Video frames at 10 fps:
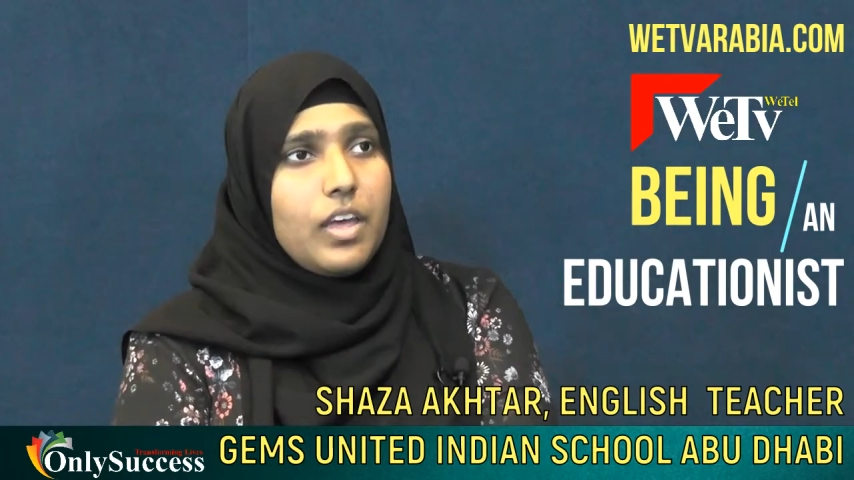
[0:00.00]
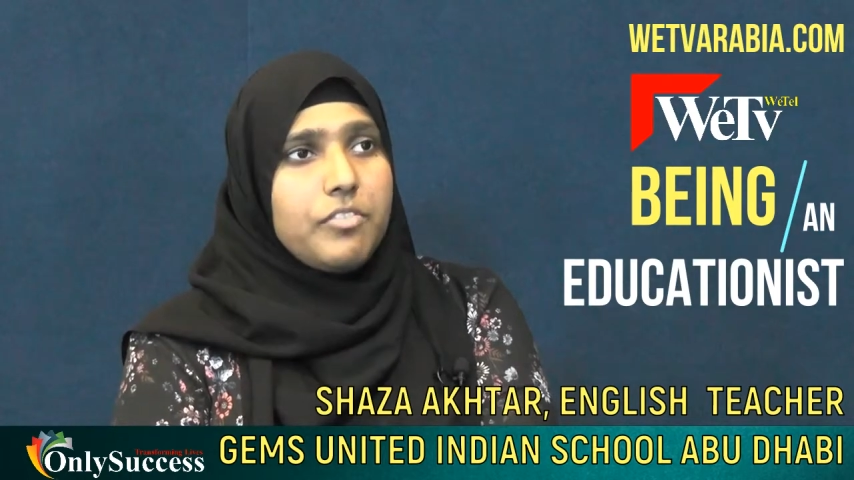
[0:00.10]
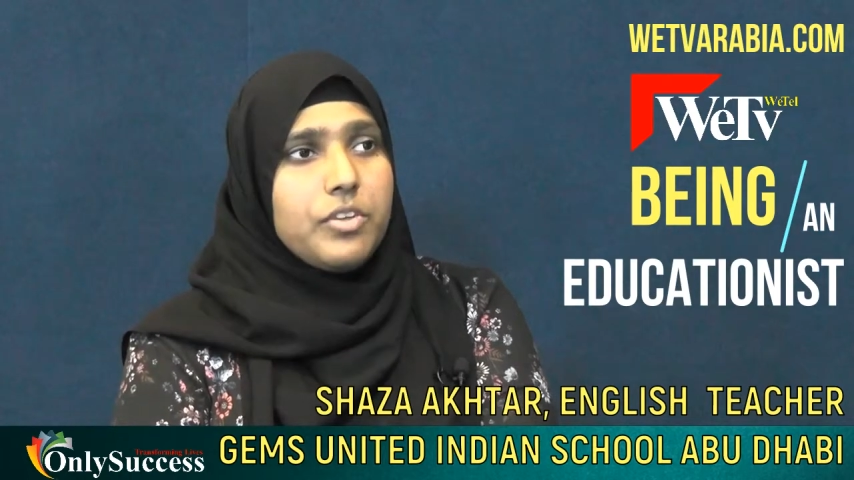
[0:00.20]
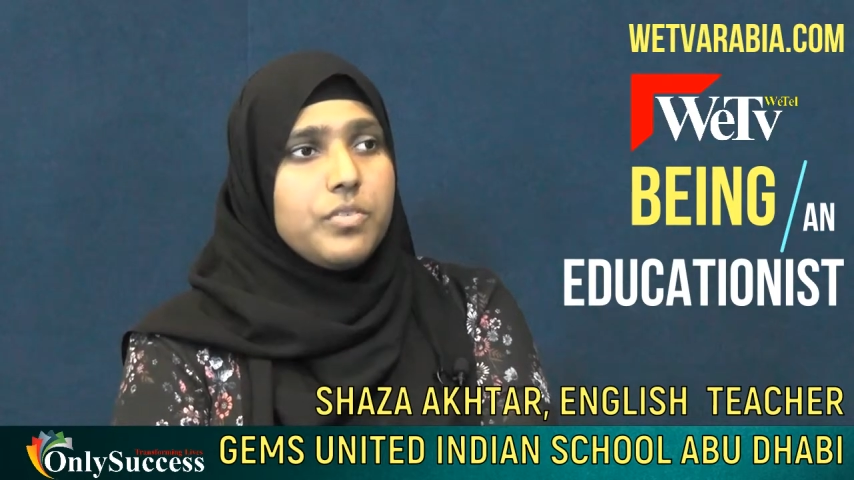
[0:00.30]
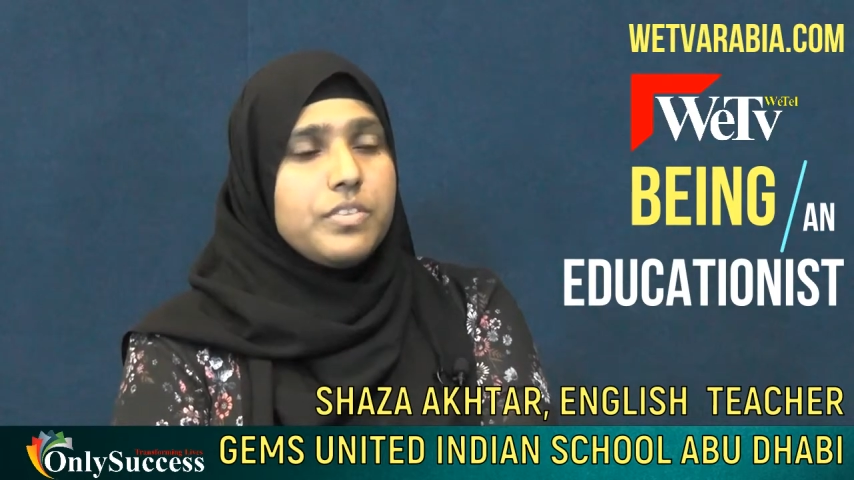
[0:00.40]
A
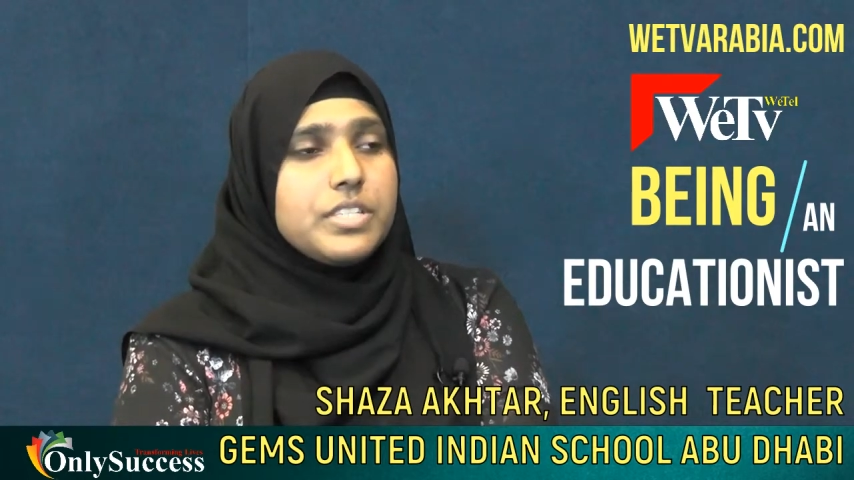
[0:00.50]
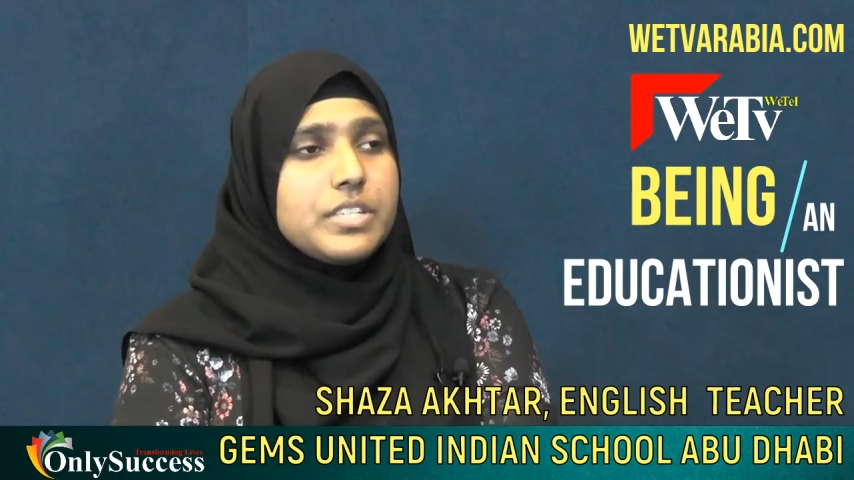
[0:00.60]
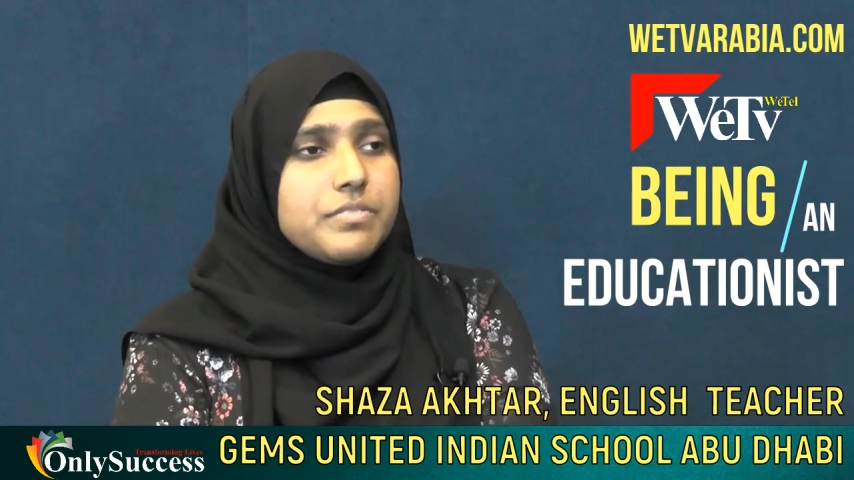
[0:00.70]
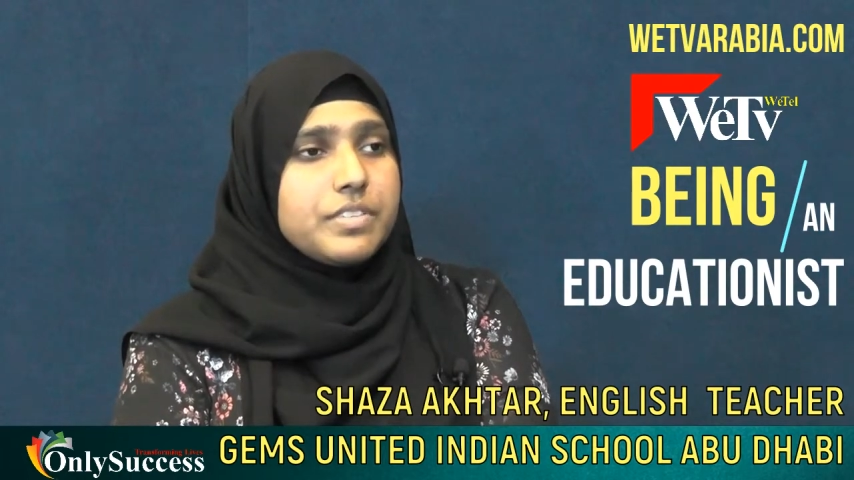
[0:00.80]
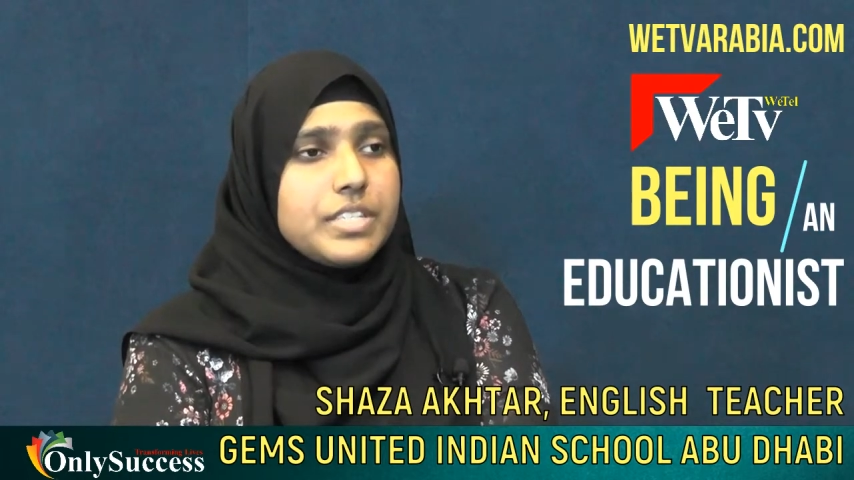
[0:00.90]
few of the
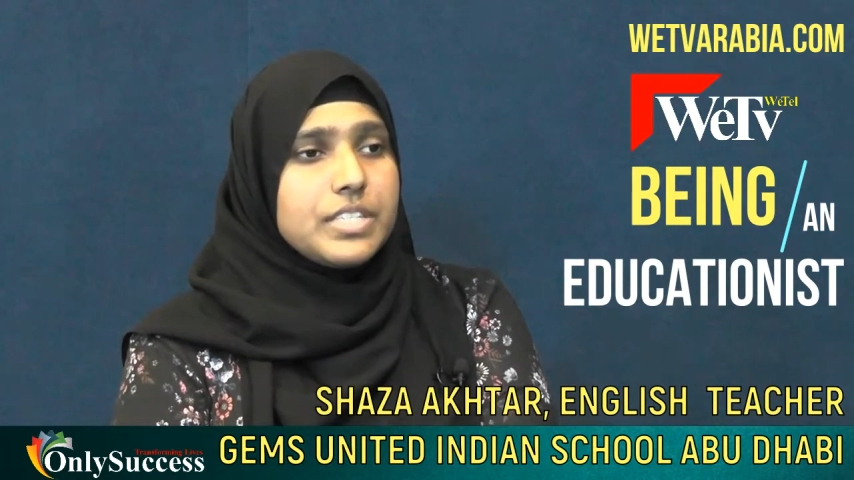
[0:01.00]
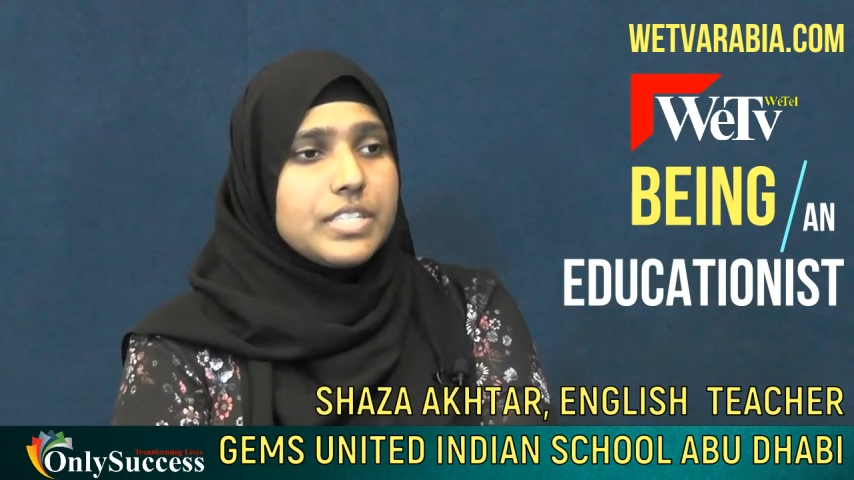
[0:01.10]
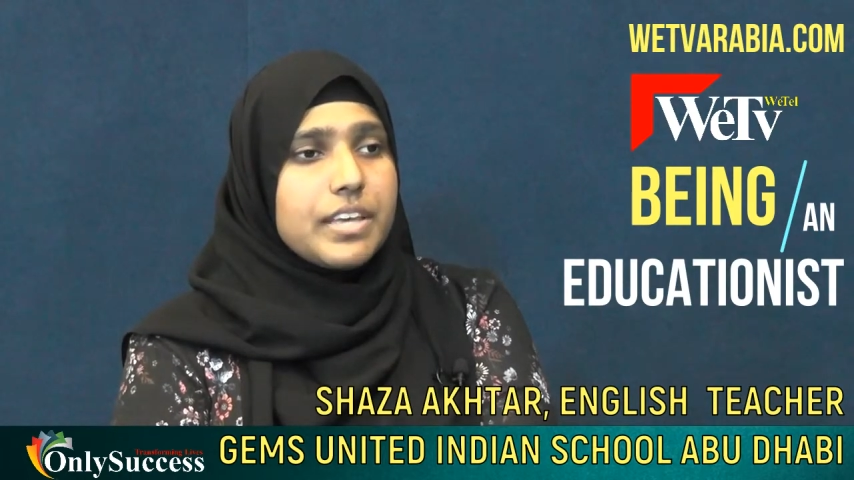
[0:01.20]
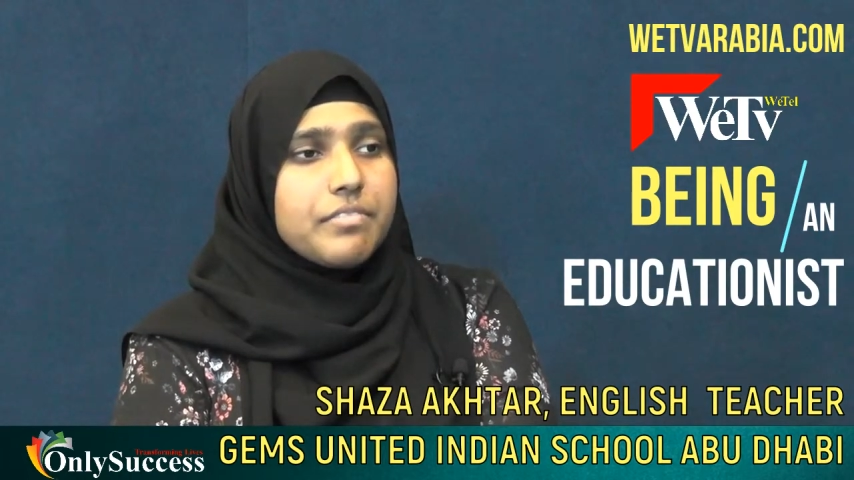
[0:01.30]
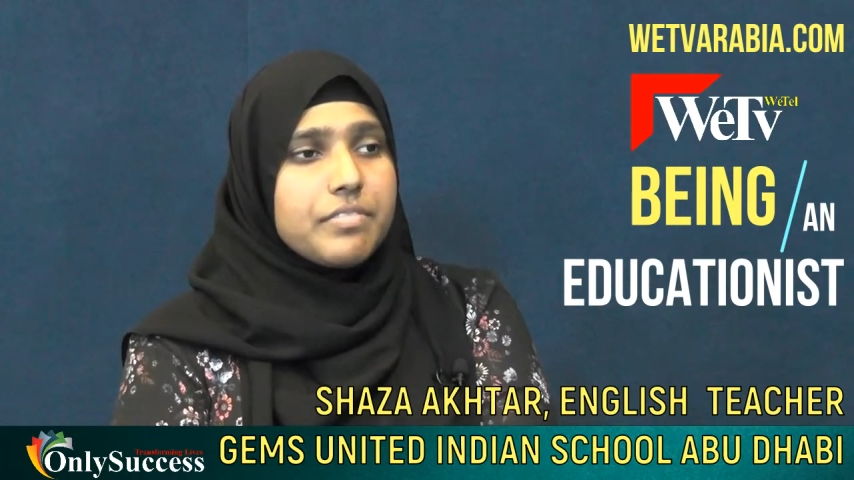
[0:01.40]

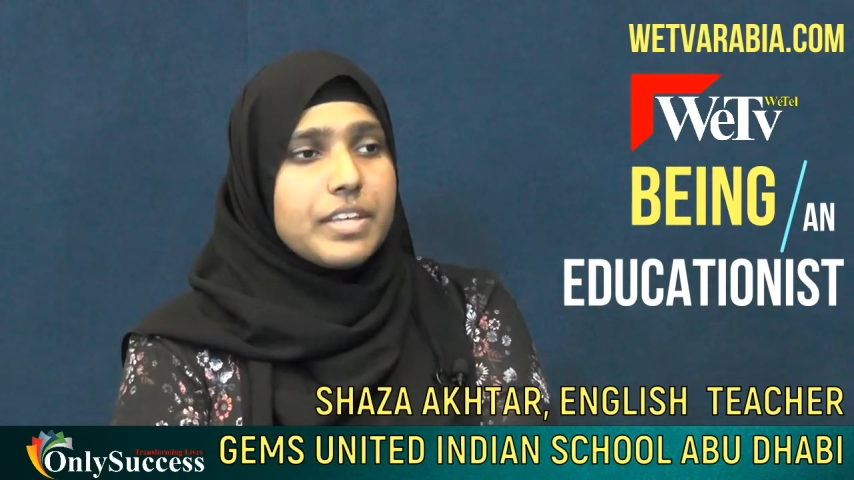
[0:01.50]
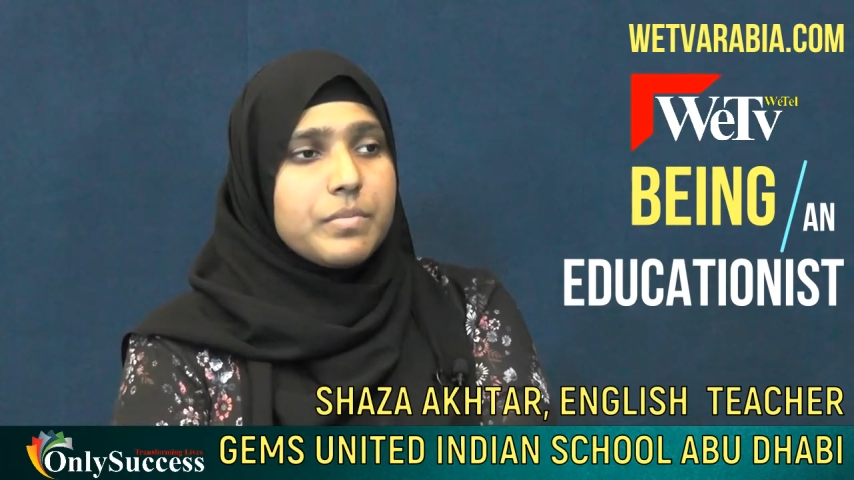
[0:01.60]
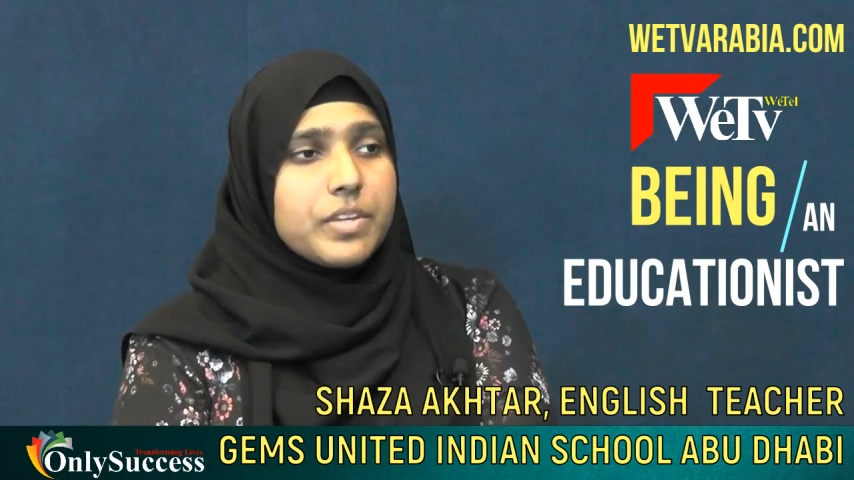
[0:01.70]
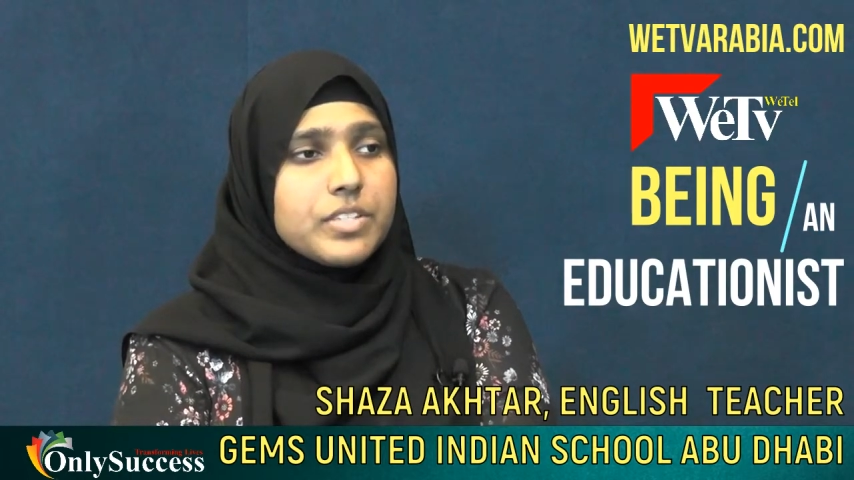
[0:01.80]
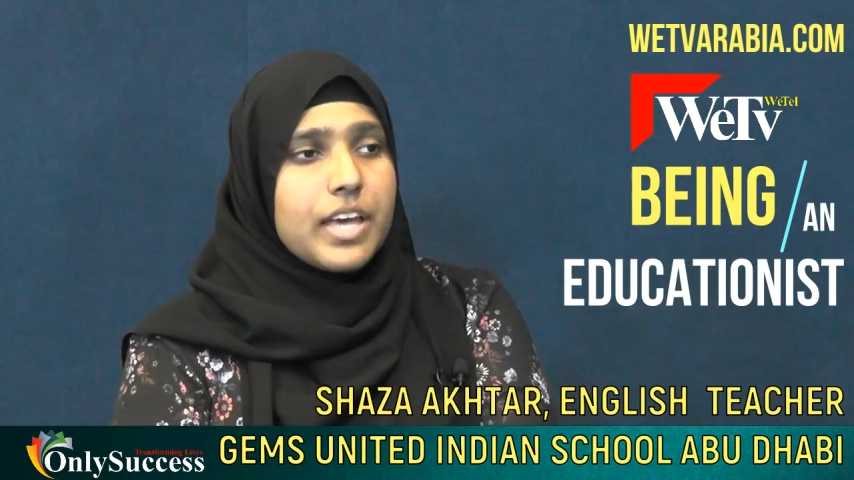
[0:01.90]
differences I feel because